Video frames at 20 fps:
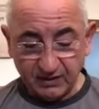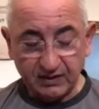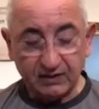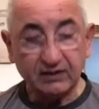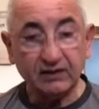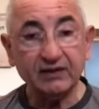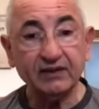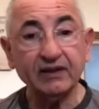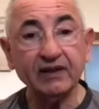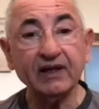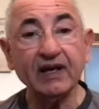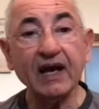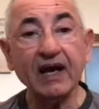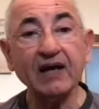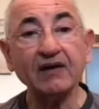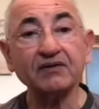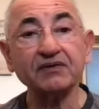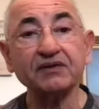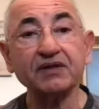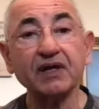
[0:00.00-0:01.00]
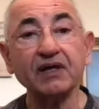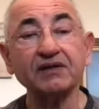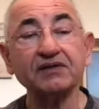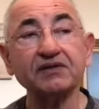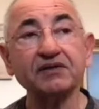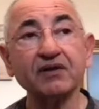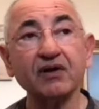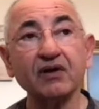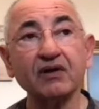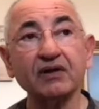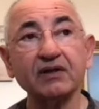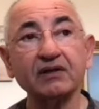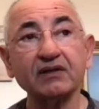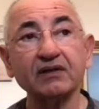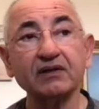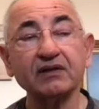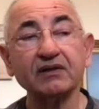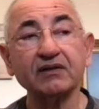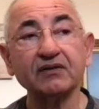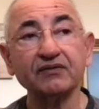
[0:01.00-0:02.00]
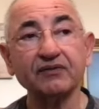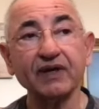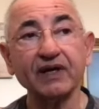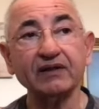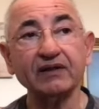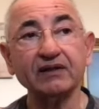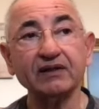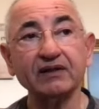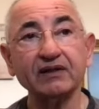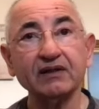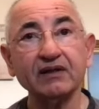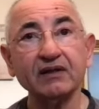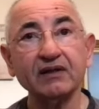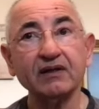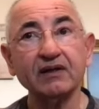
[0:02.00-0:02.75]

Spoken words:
cleaning house. I started creating